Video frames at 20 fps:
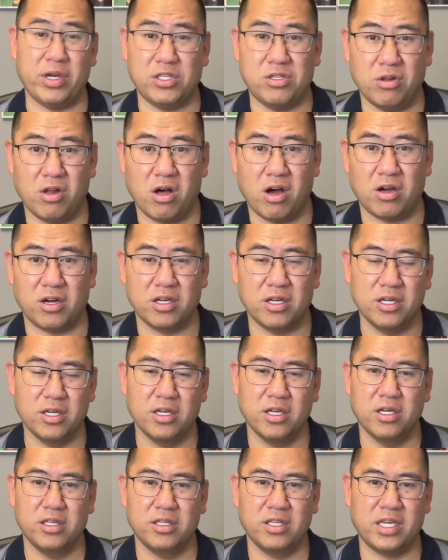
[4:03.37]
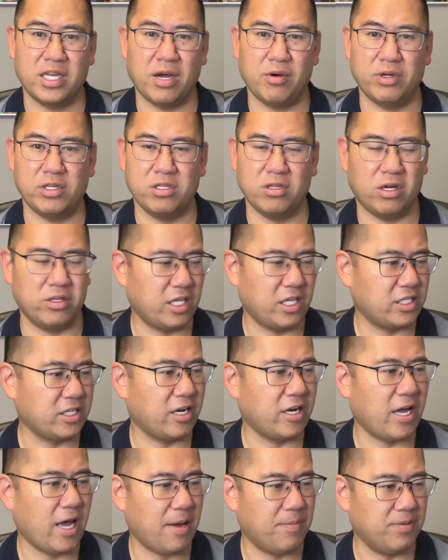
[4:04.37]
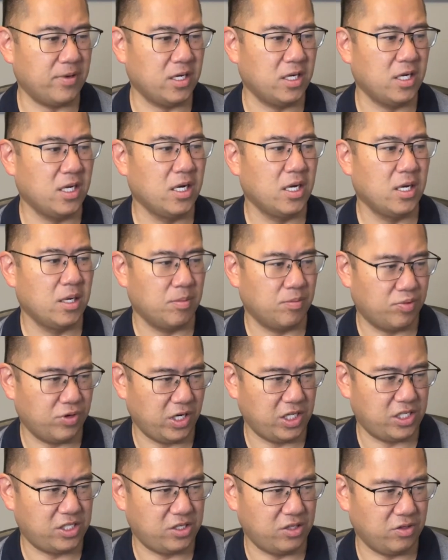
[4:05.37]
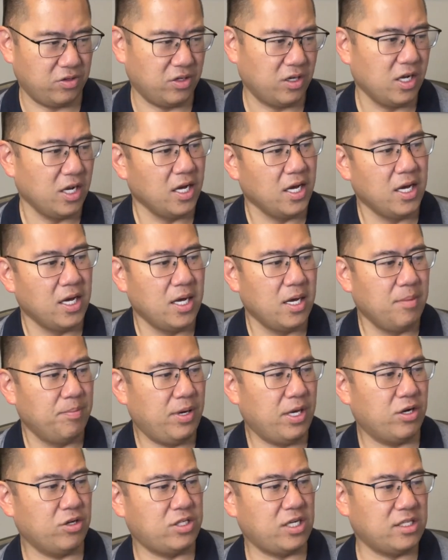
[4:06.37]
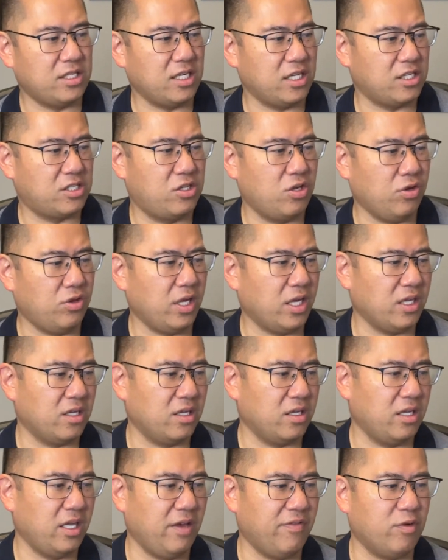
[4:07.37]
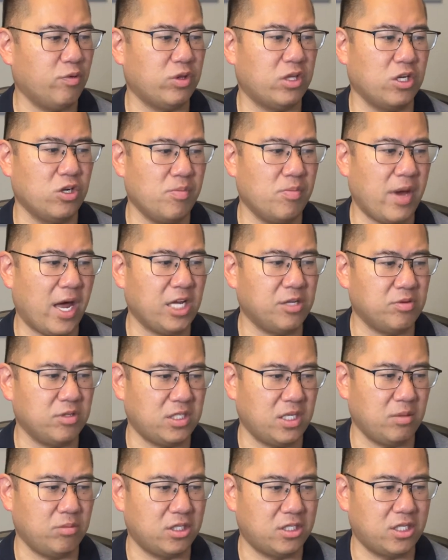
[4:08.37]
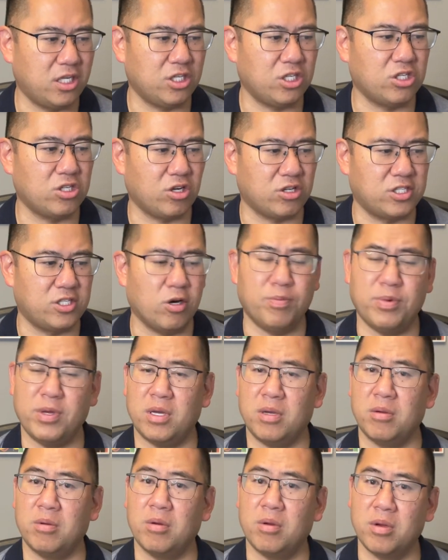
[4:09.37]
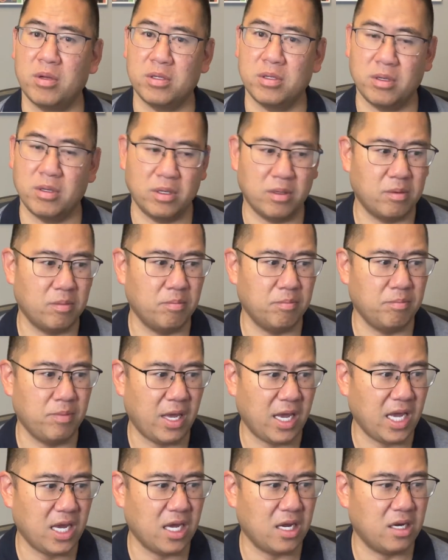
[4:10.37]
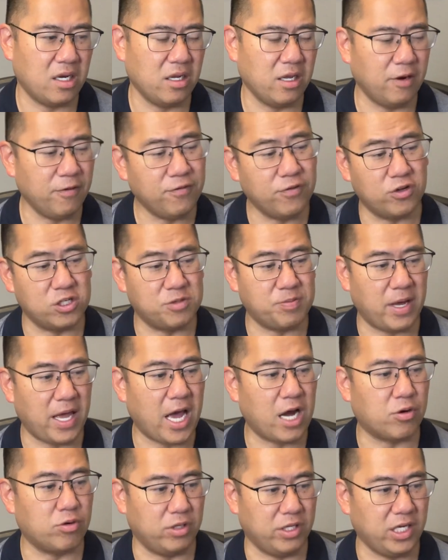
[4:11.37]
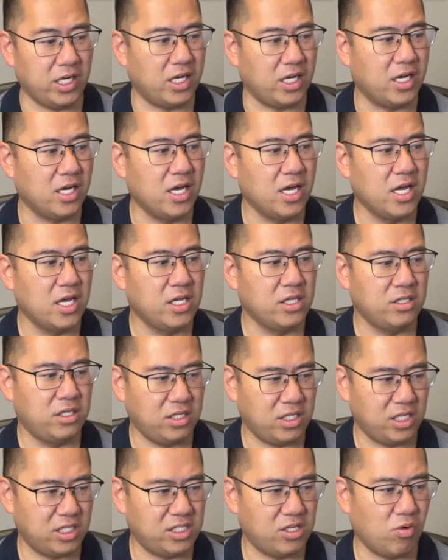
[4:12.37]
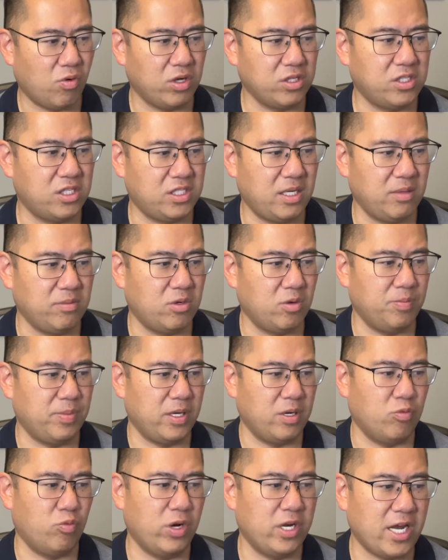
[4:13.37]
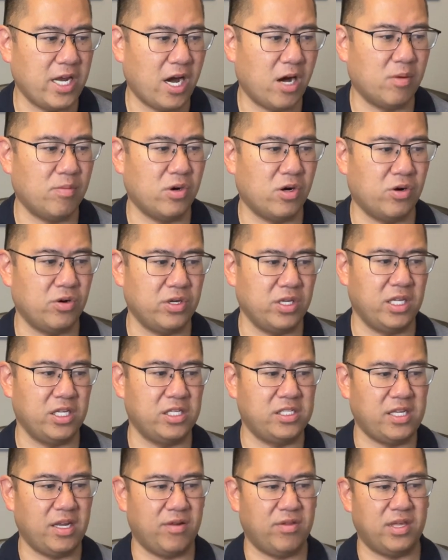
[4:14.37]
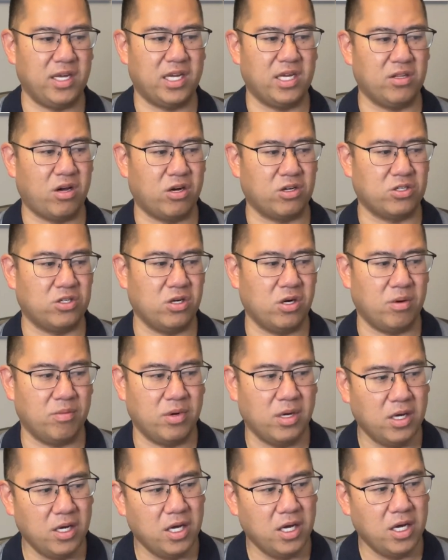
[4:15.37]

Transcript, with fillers: wait too long. They can't wait too long. That's going to happen pretty soon. Peter says this Do you think, even with the new management team, decisions are still being made, influenced by Aquilini, since he still wants the team to be in win now mode instead of thinking long term?